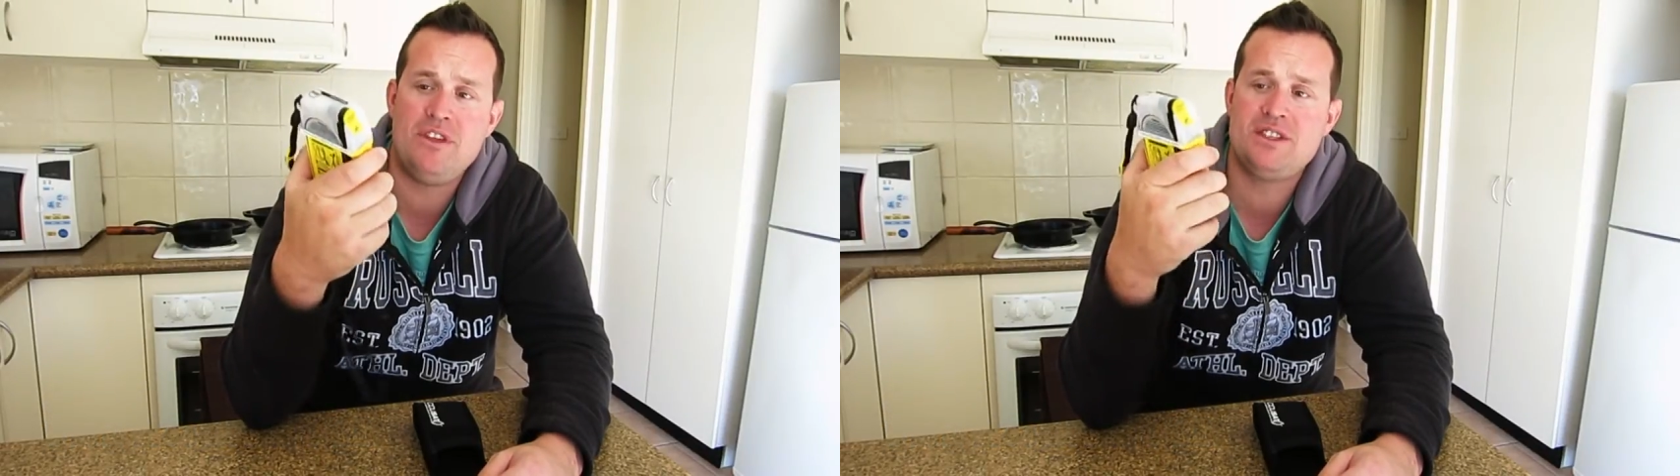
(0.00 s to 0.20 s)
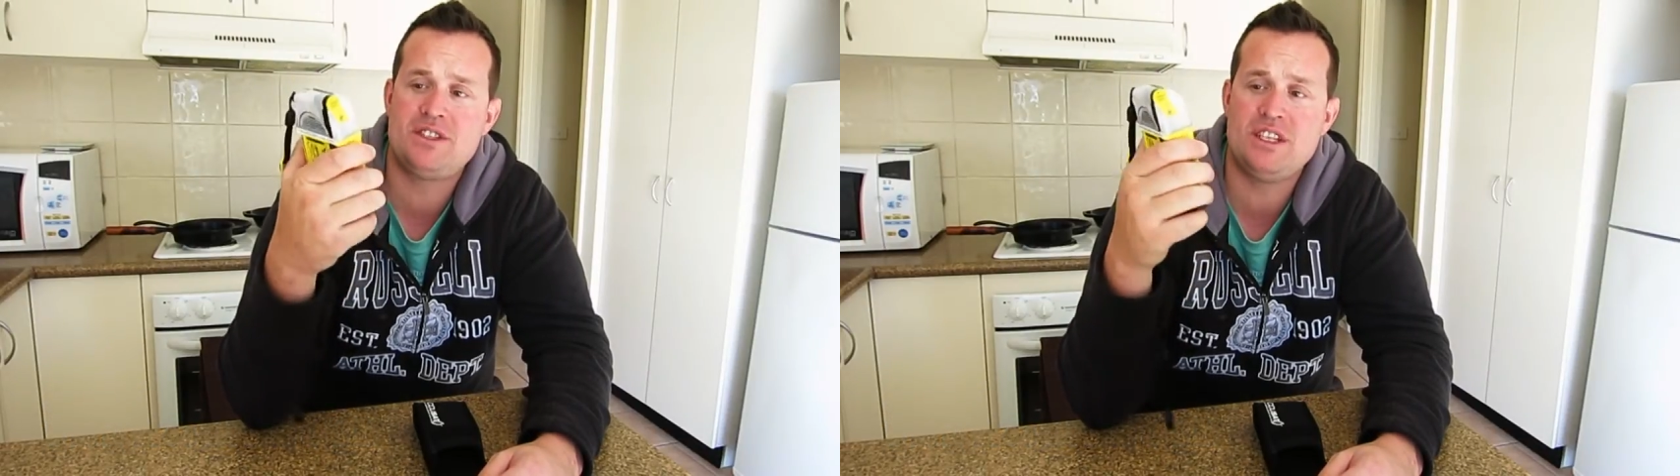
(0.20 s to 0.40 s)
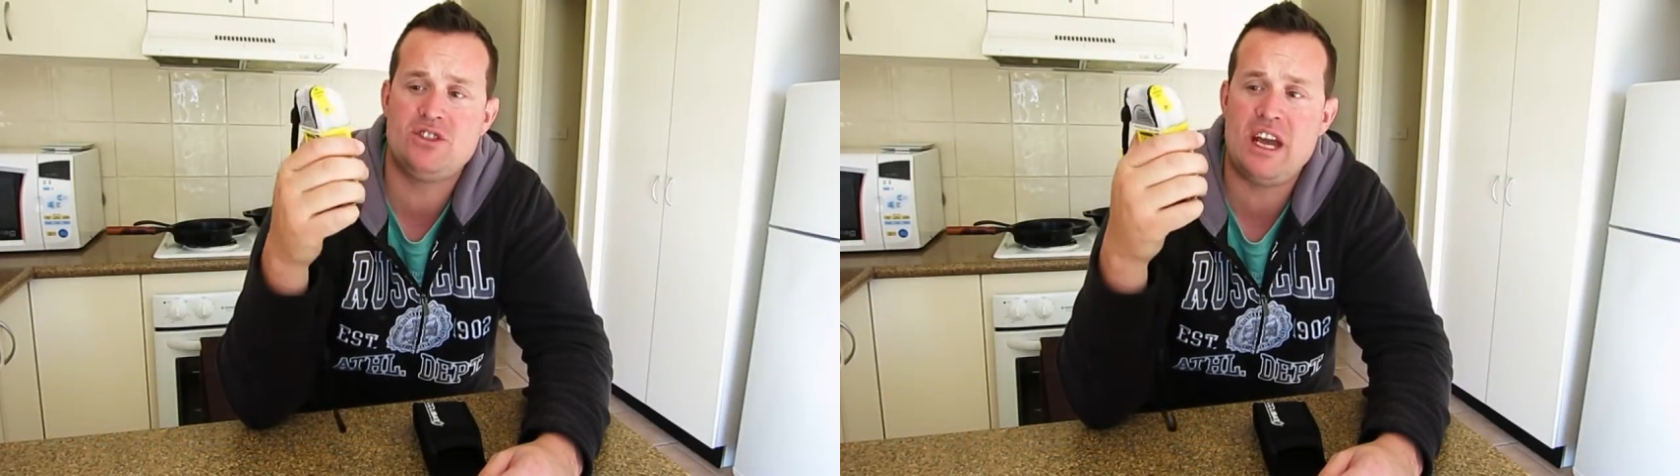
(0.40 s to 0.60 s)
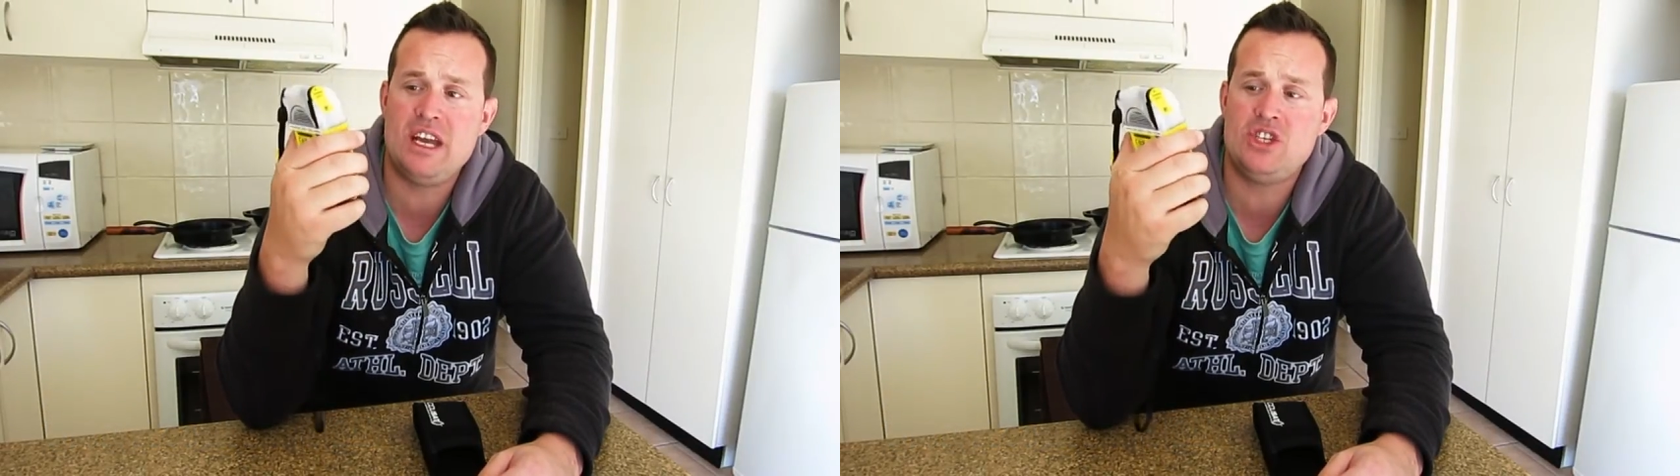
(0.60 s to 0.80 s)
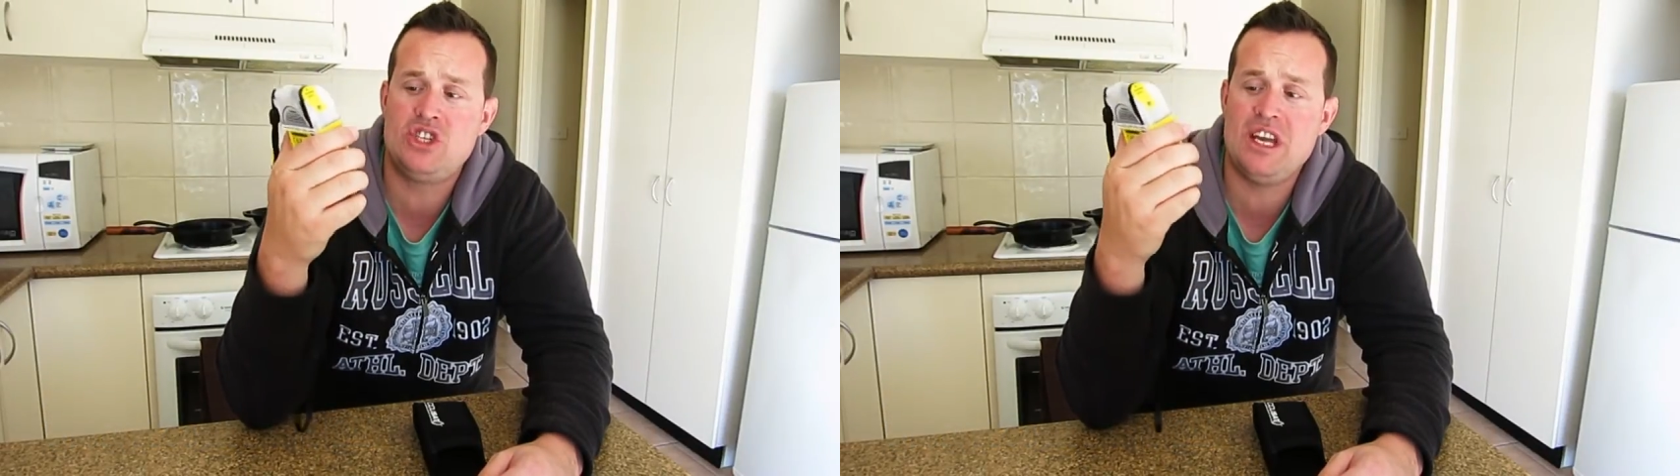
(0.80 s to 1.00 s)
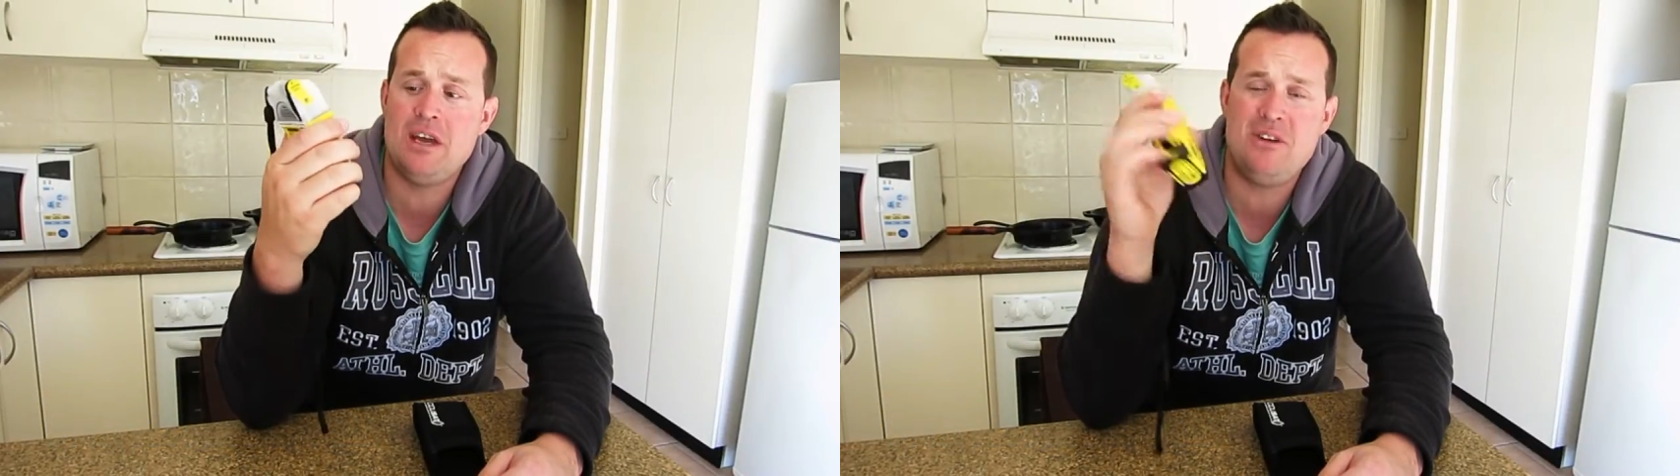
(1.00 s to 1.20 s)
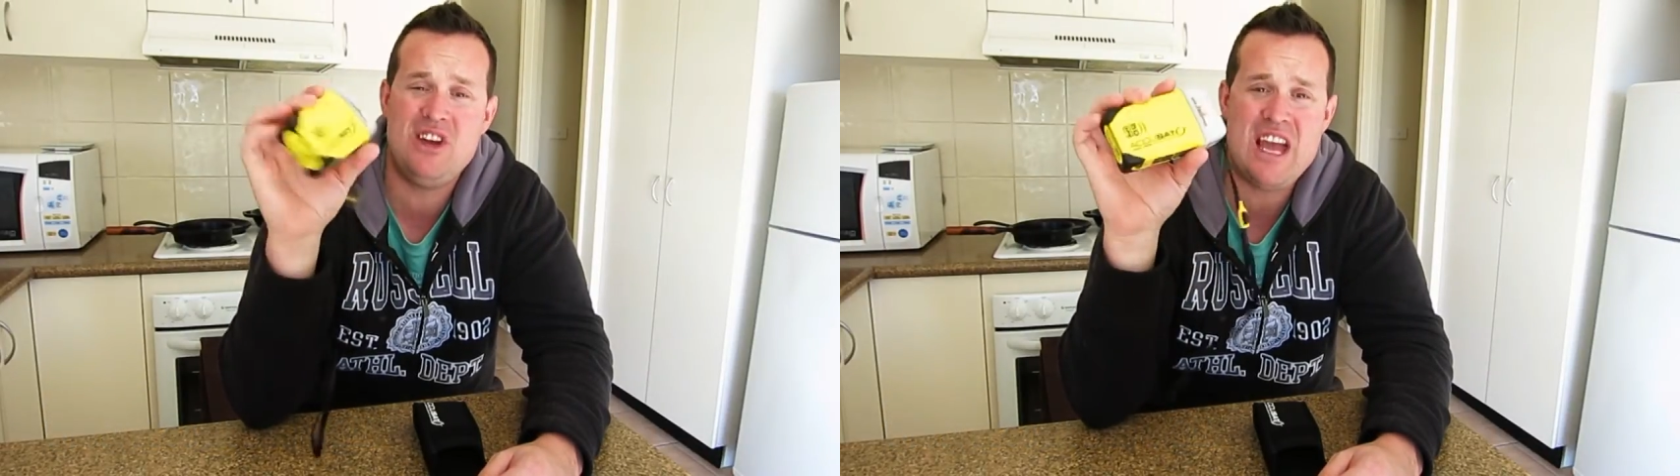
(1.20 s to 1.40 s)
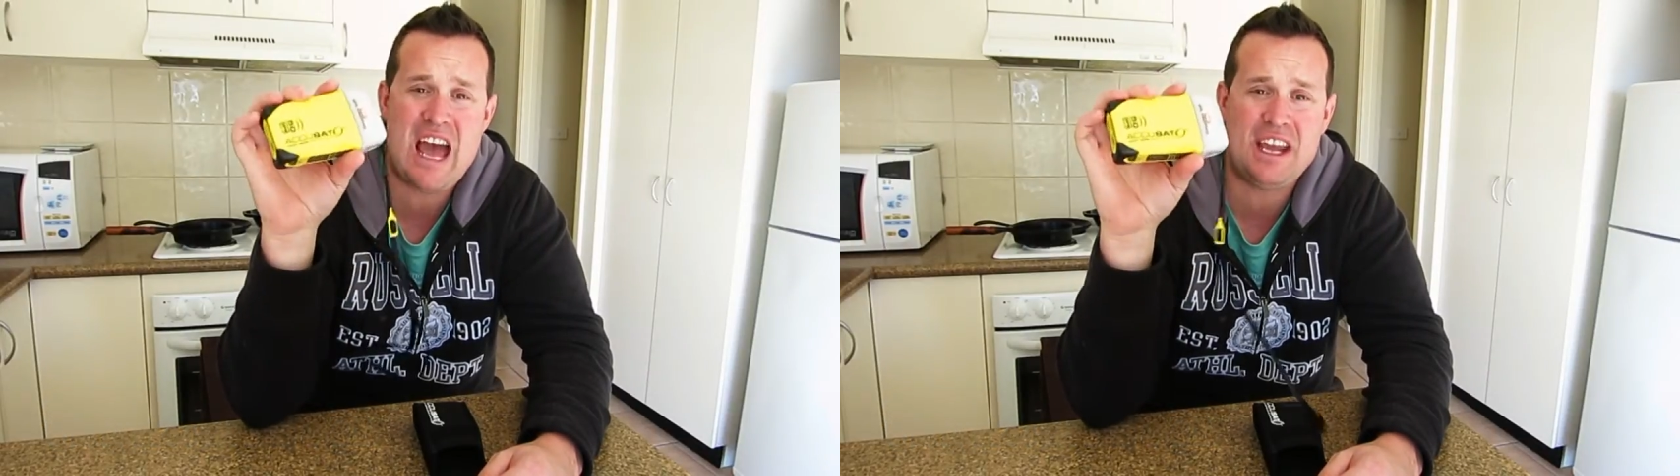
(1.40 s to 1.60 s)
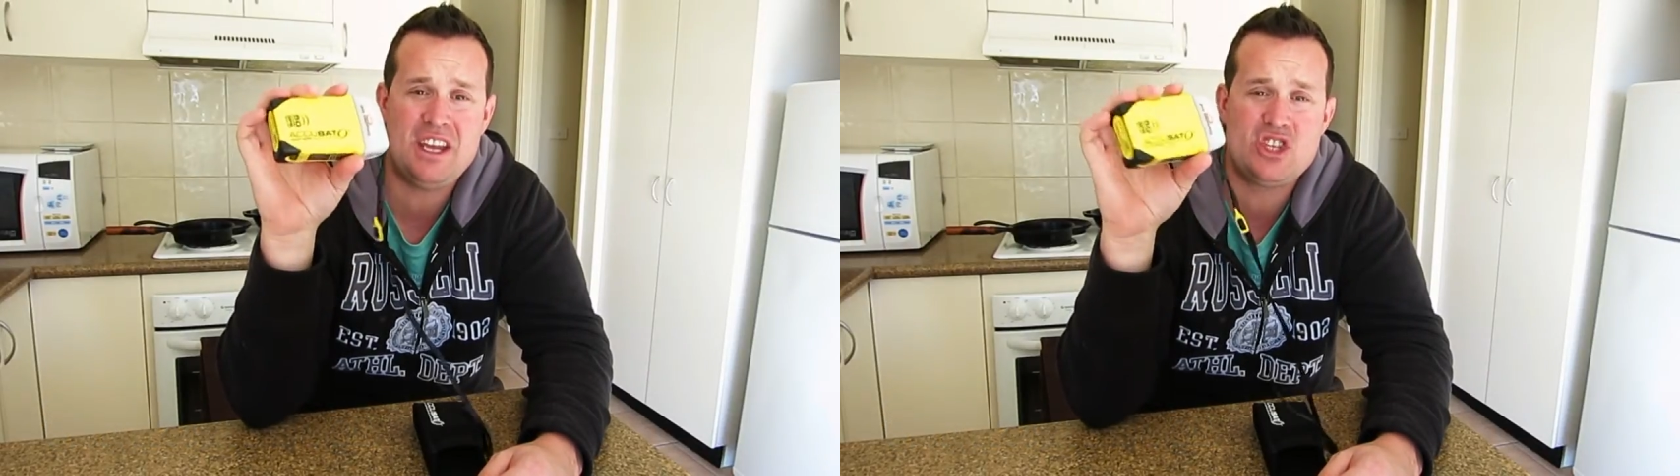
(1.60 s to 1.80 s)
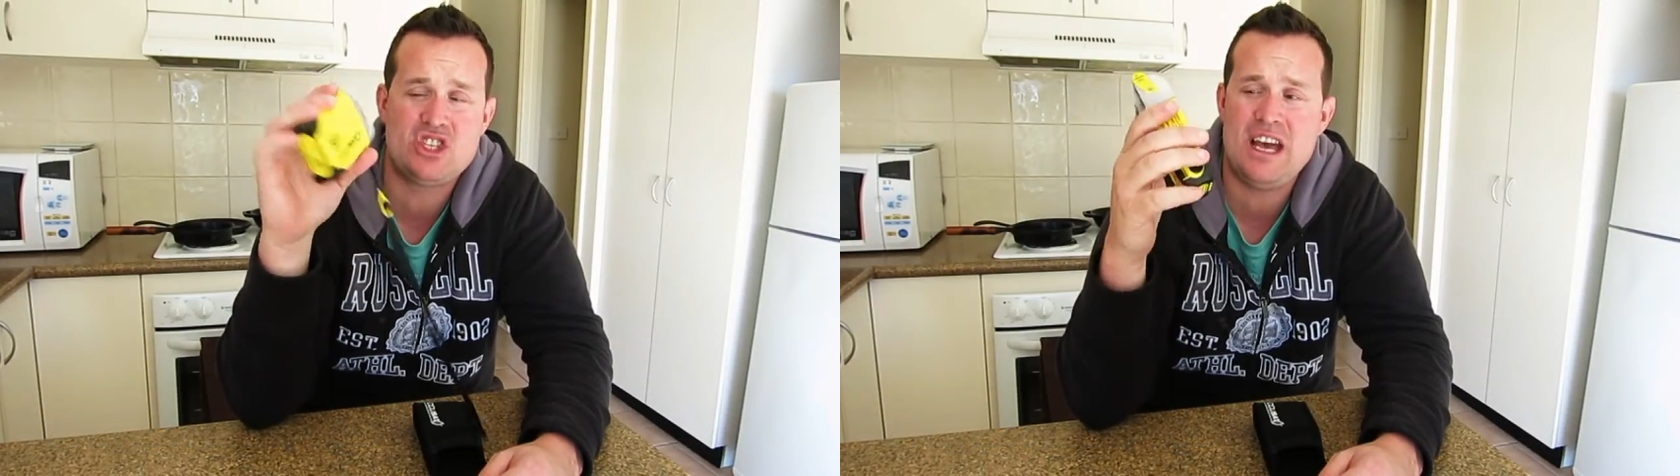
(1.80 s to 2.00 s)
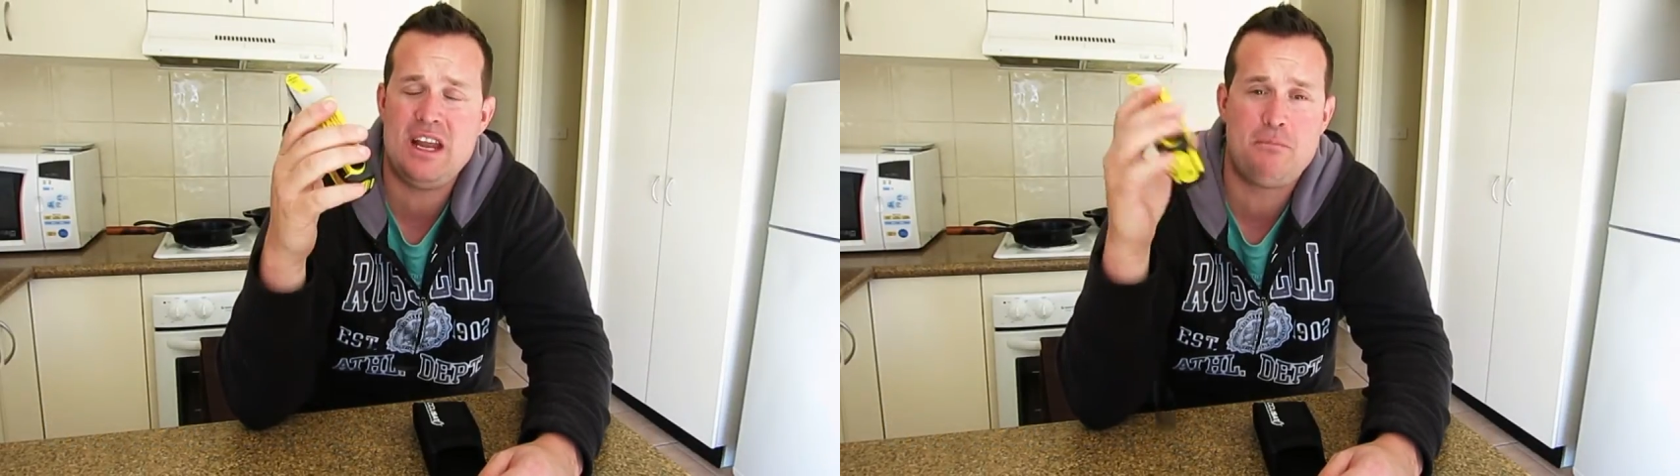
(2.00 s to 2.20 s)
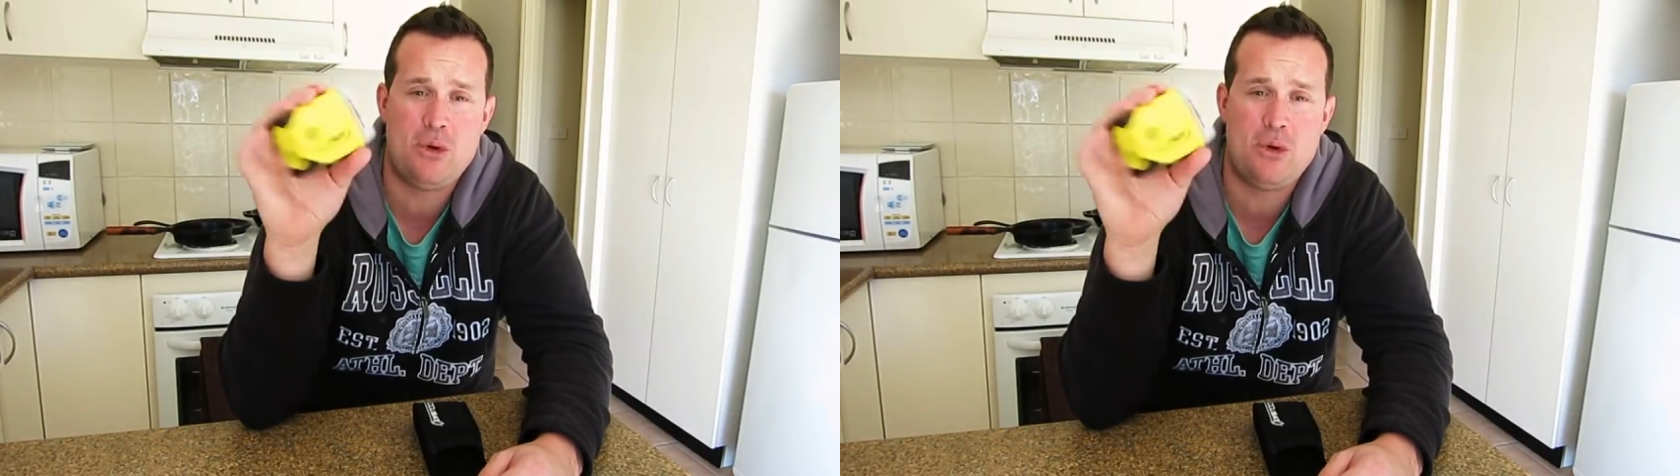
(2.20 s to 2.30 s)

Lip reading: This is a GME Accustat